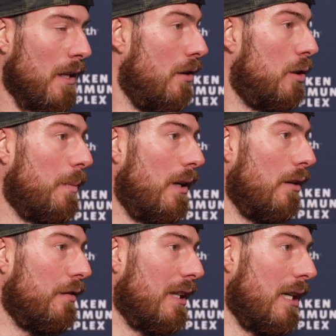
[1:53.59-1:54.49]
huge part
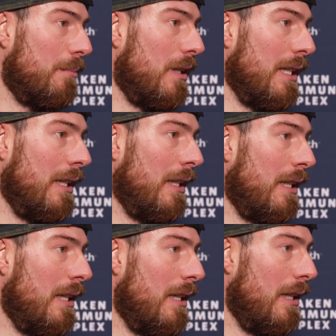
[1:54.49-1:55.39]
of the cup run in
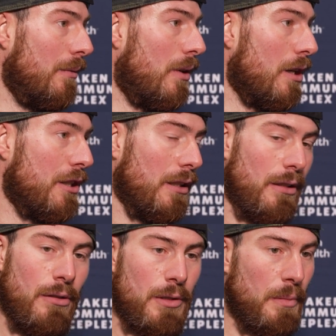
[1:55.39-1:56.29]
Washington,
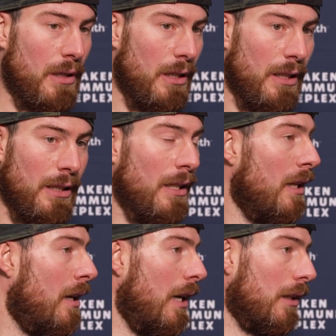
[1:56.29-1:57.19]
huge part
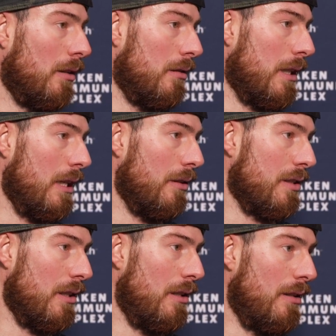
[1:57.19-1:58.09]
in Colorado, so